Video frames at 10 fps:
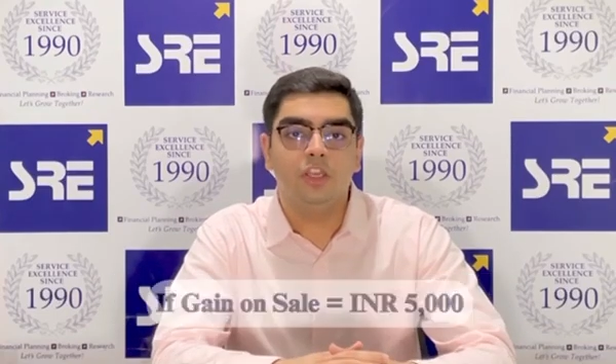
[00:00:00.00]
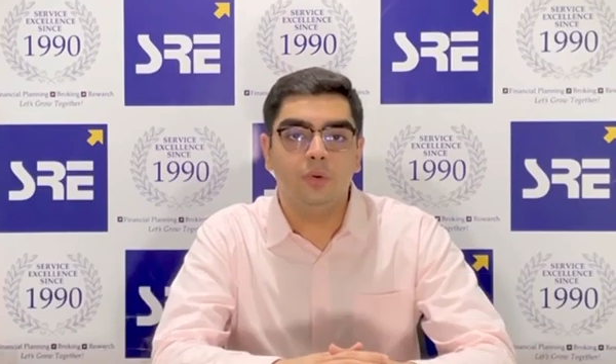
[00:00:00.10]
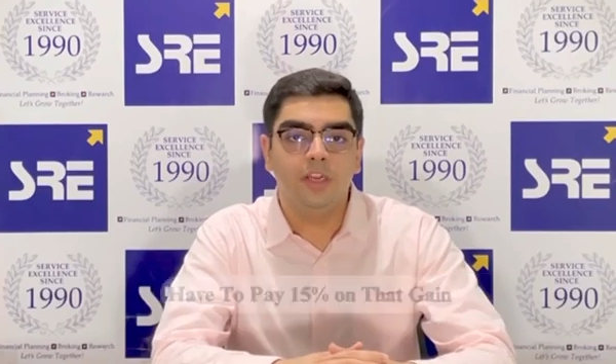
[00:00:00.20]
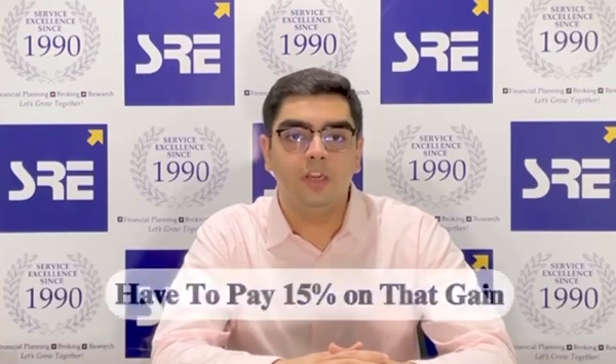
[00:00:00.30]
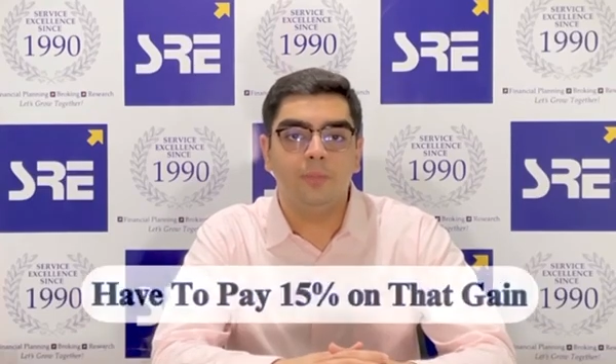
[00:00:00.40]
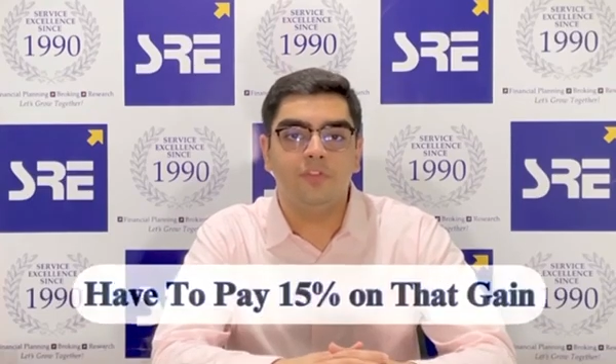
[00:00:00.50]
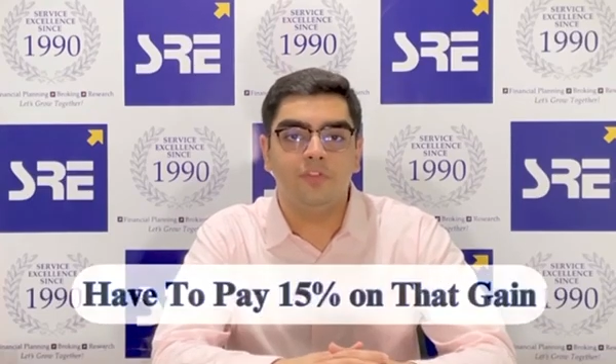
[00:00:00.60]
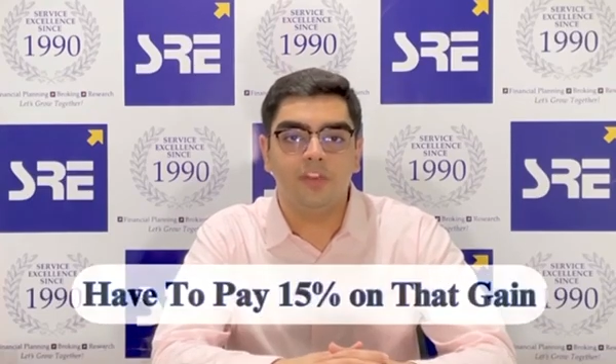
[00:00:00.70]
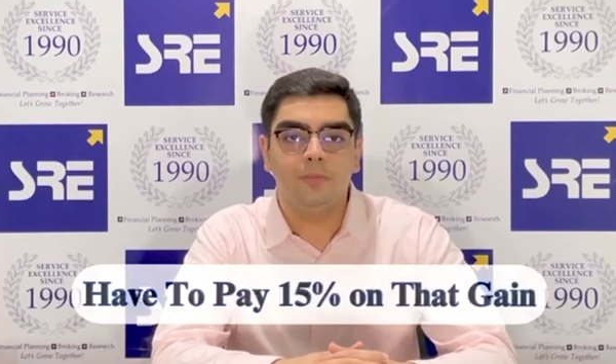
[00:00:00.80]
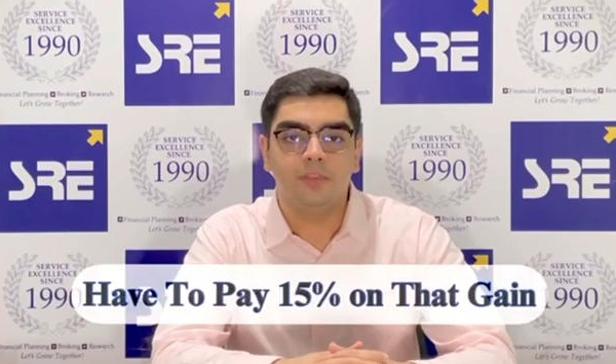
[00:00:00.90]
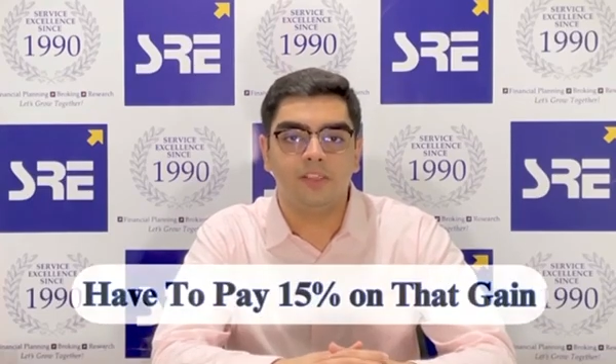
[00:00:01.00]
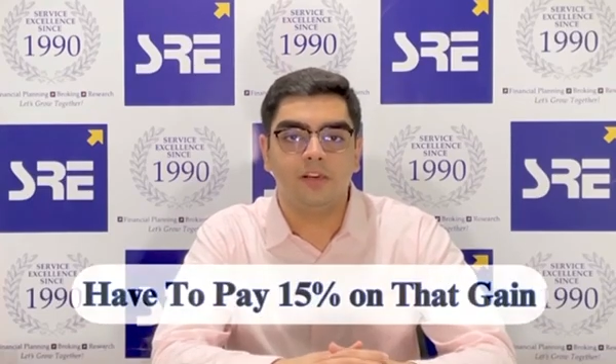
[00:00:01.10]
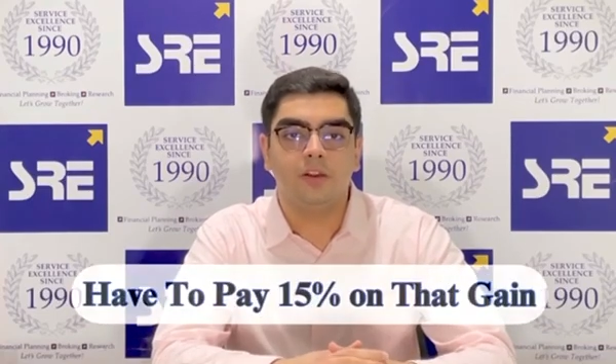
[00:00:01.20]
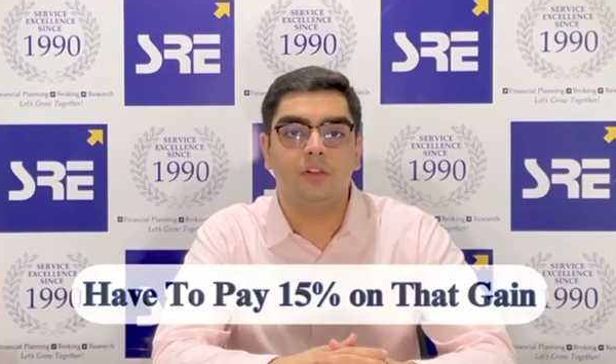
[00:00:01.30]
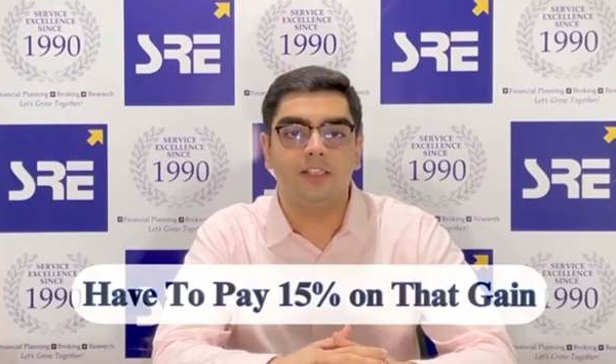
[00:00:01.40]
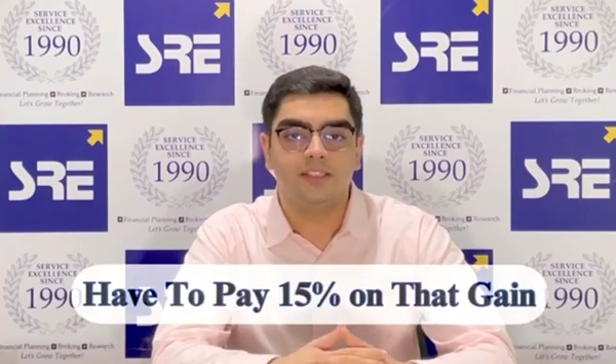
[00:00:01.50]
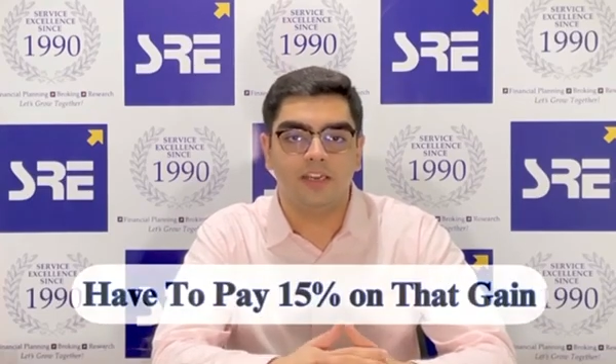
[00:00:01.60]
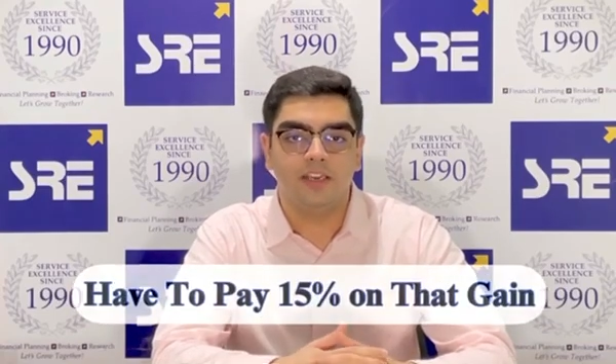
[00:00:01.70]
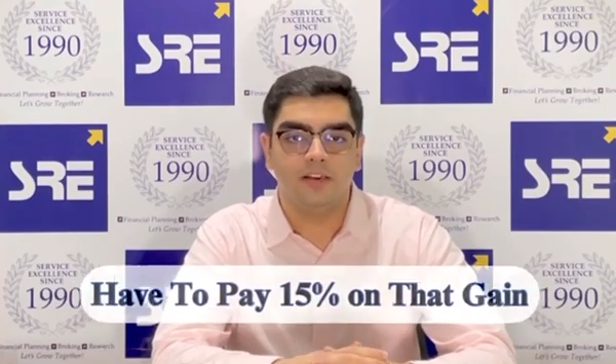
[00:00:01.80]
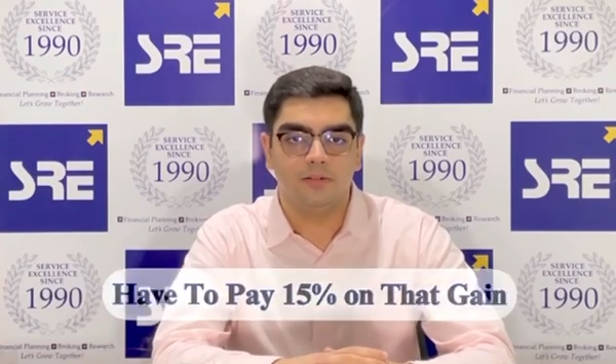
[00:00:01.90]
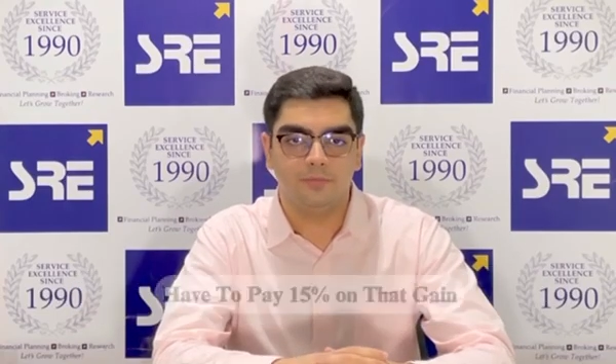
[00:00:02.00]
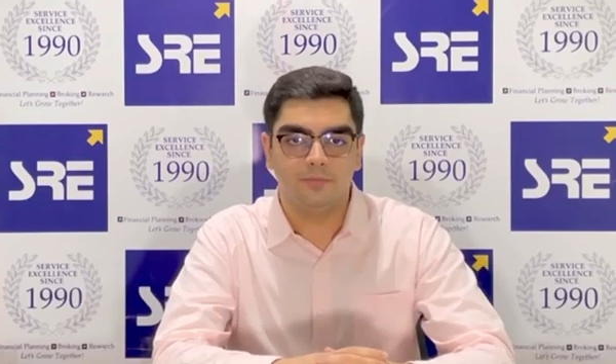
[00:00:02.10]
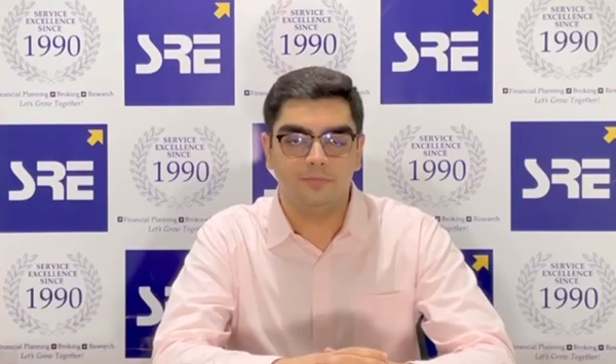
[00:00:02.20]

you need to pay 15% on that said gain.